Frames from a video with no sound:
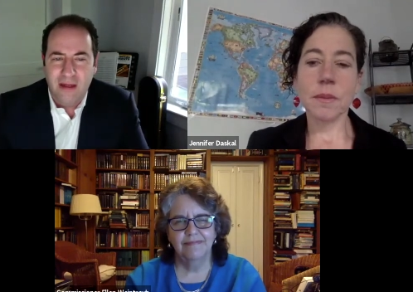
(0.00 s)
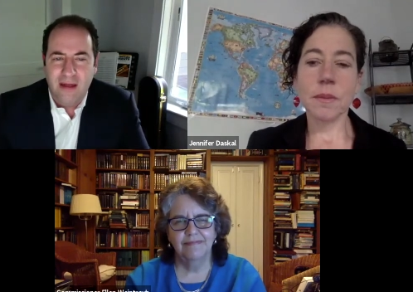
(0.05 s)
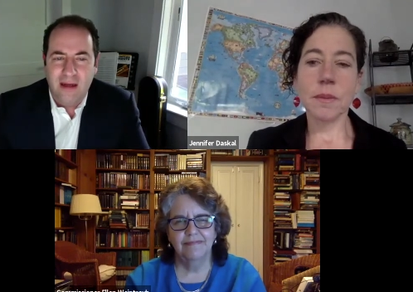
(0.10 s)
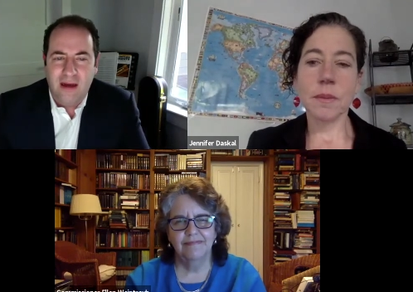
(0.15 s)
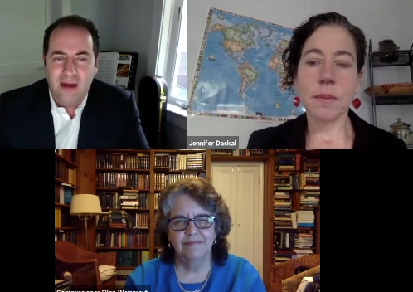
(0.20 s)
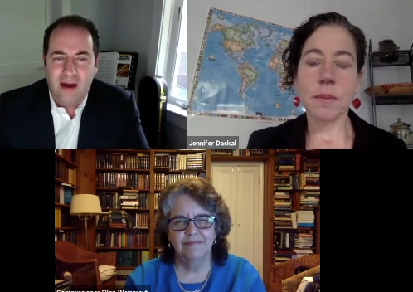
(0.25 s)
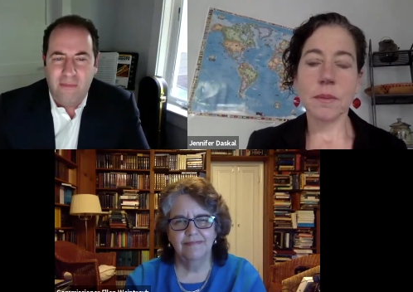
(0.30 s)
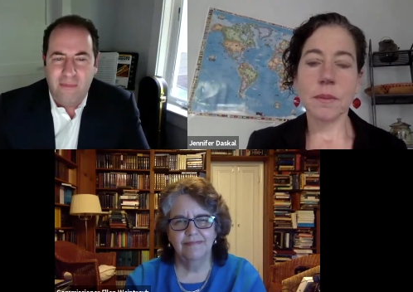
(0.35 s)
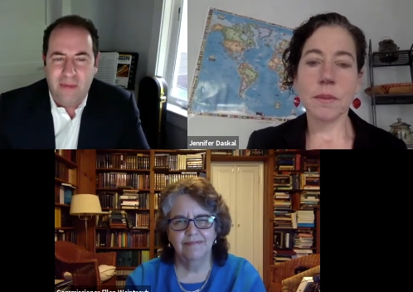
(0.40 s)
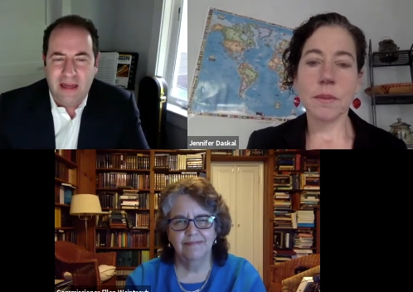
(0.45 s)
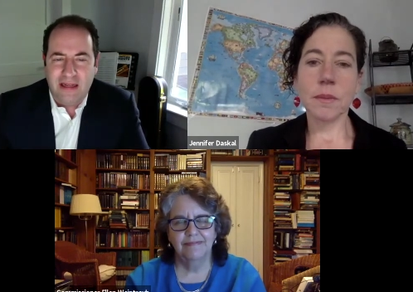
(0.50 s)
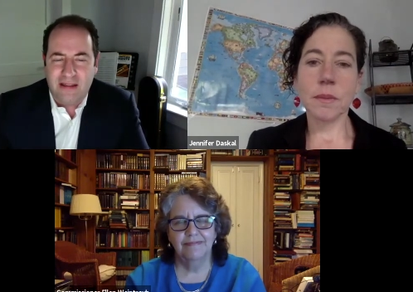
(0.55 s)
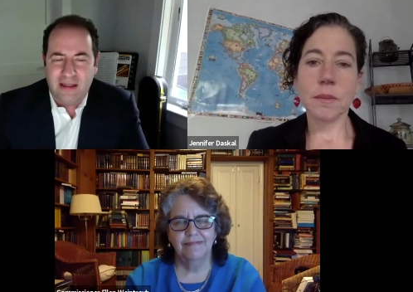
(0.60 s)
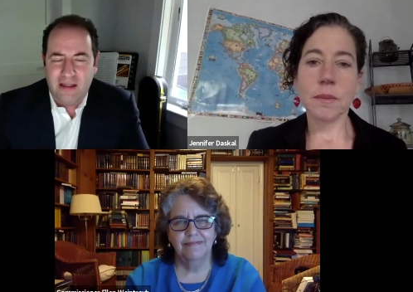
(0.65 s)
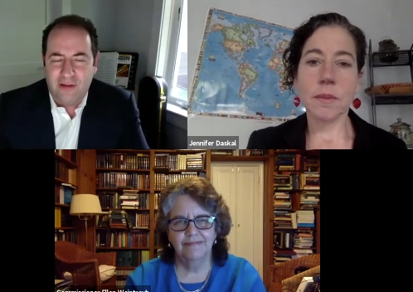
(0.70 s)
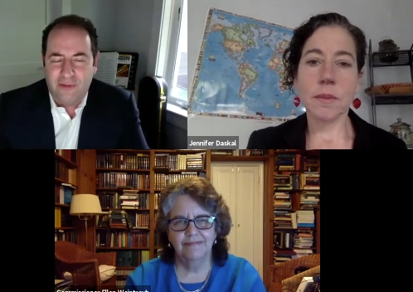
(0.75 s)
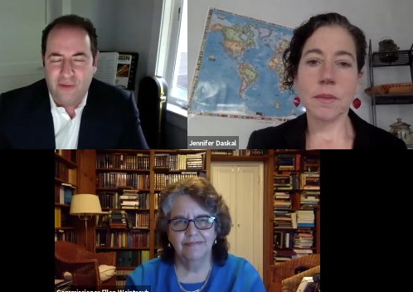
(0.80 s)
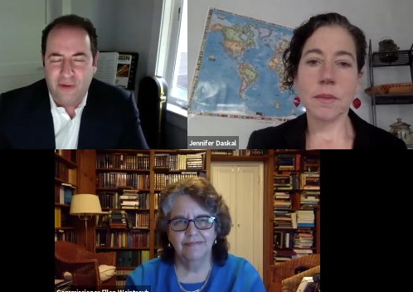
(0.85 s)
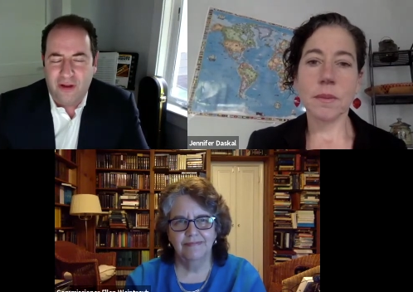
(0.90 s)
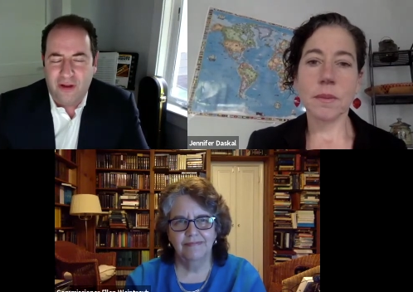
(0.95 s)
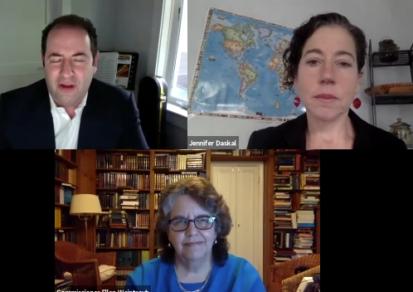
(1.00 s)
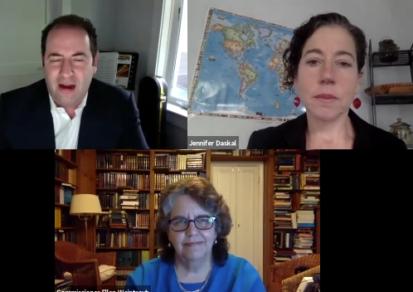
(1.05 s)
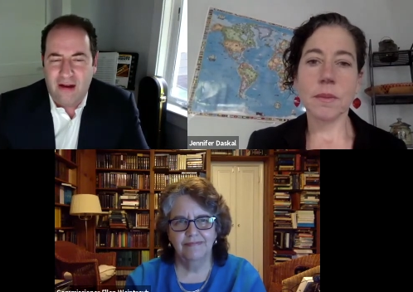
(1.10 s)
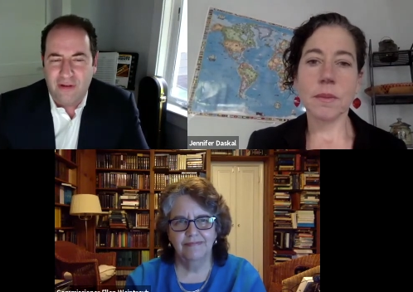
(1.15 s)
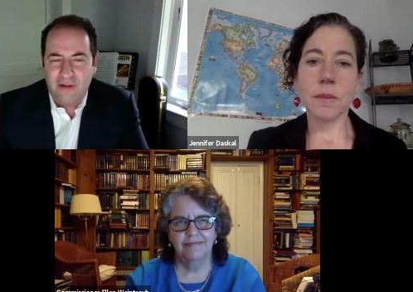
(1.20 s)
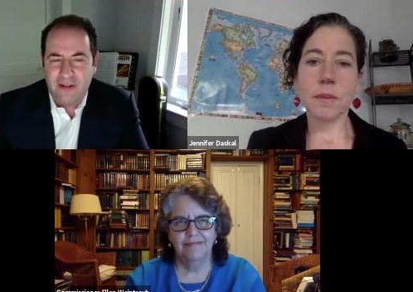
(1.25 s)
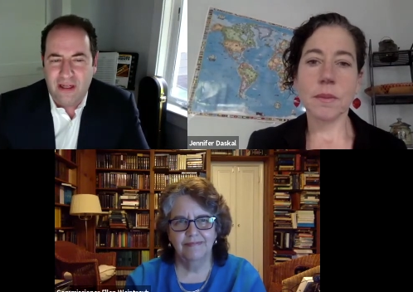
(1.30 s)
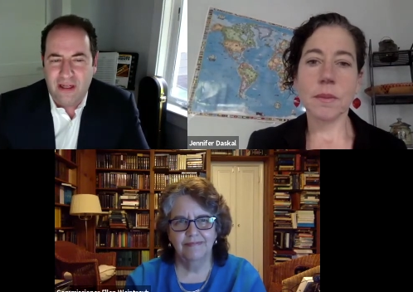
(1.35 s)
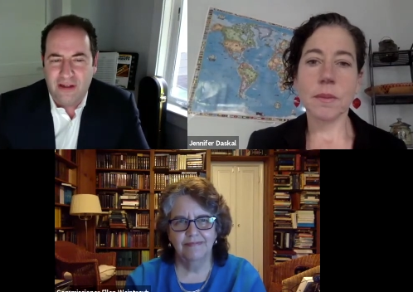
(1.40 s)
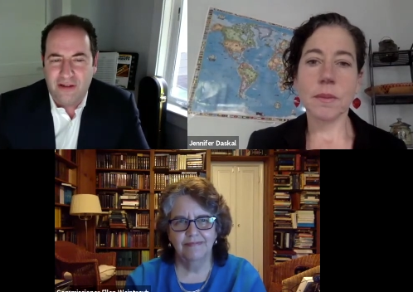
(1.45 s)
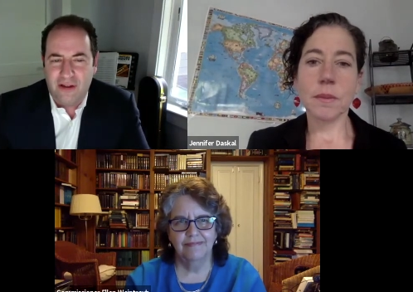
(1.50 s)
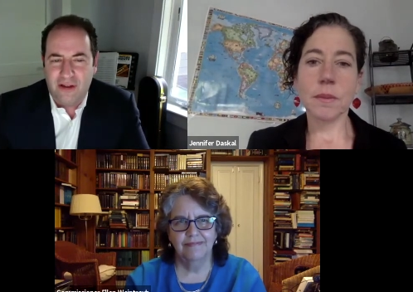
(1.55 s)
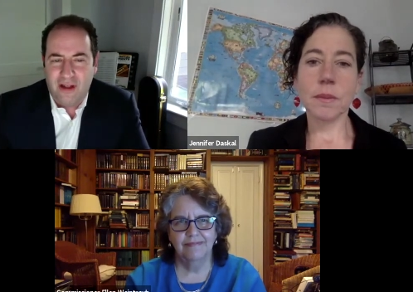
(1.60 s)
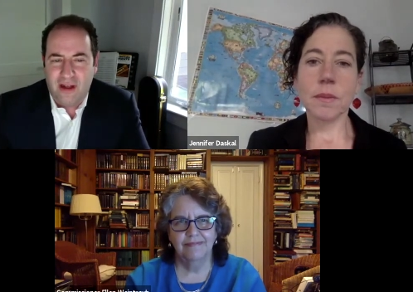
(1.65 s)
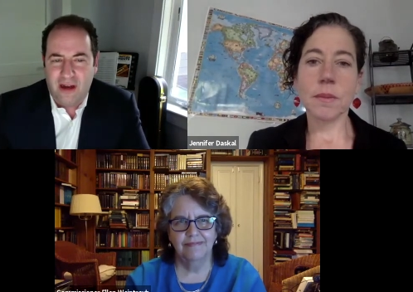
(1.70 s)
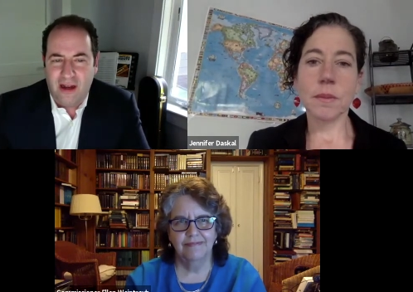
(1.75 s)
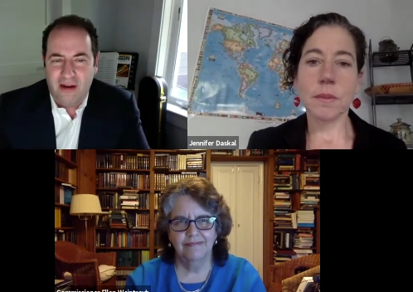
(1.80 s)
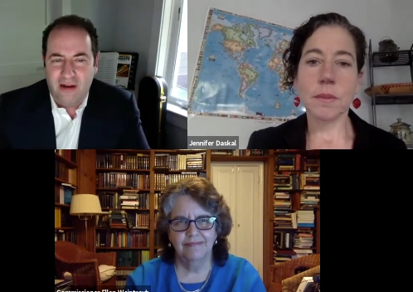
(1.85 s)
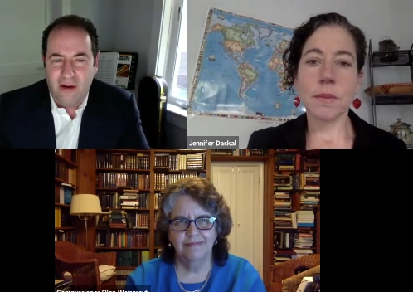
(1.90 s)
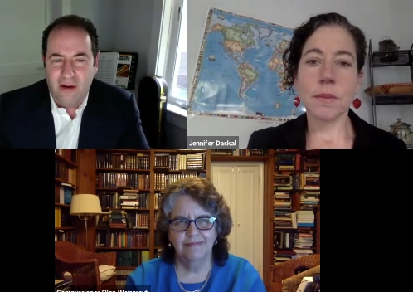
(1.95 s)
Speaker 1: uh, basis for the conversation that
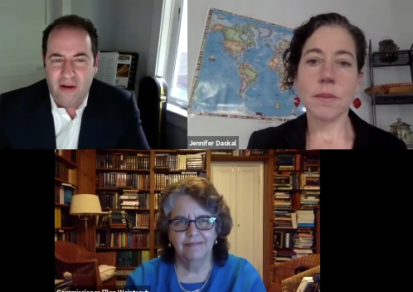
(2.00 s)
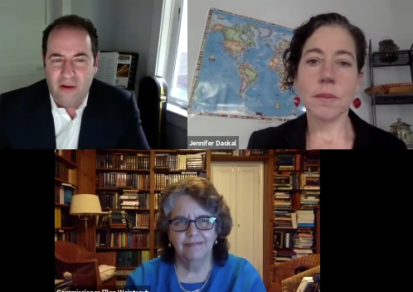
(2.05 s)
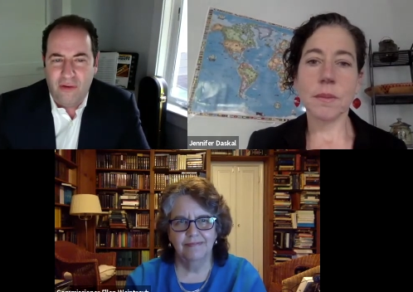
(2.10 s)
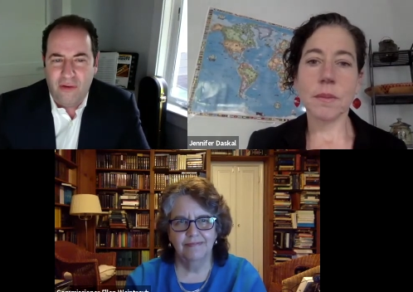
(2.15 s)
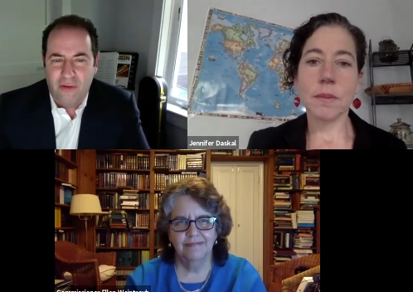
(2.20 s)
I know